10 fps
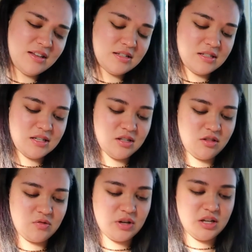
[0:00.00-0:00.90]

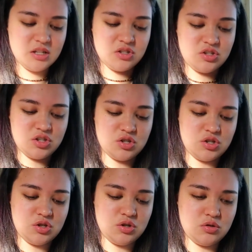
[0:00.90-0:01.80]
Season 3 is
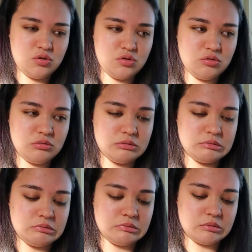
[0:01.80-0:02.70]
just
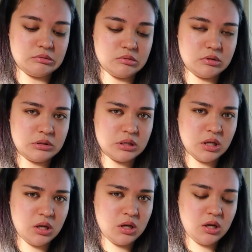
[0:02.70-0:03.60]
too...
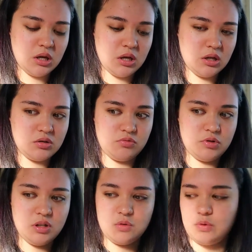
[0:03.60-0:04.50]
It's
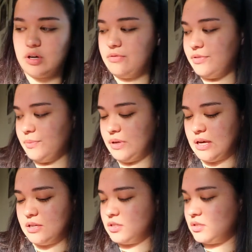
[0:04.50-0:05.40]
really weird for me.
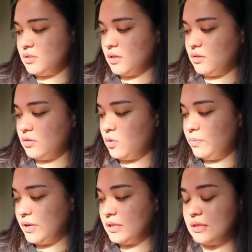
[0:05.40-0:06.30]
I don't know.
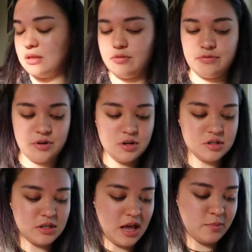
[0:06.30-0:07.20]
But the
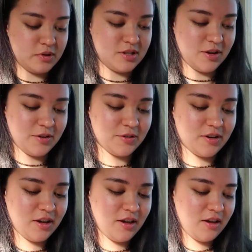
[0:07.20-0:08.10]
first episode
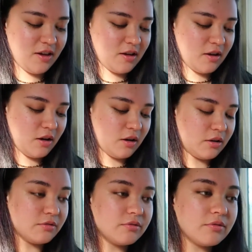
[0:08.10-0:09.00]

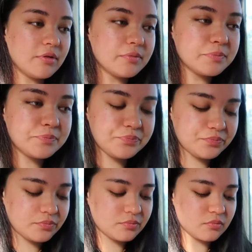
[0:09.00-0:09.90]
of...
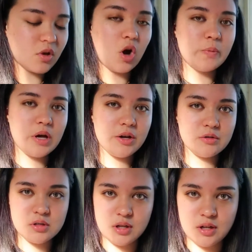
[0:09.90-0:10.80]
Oh, I'm not
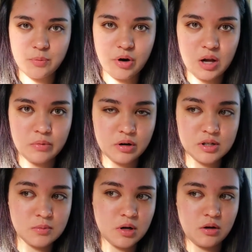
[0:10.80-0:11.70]
using any primer
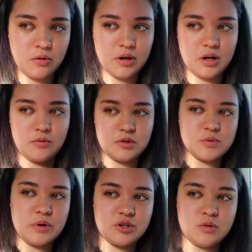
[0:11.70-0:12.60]
because I'm not going anywhere
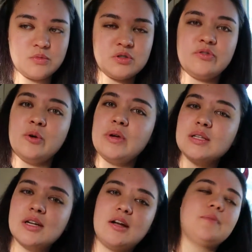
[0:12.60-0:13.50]
special. I'm just filming
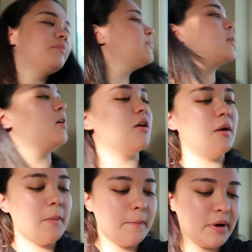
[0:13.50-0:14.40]
today.
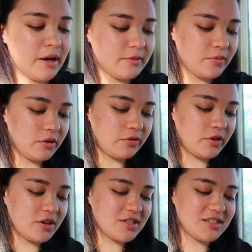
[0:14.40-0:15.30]
But the
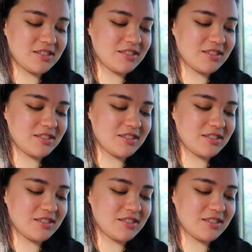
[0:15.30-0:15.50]
first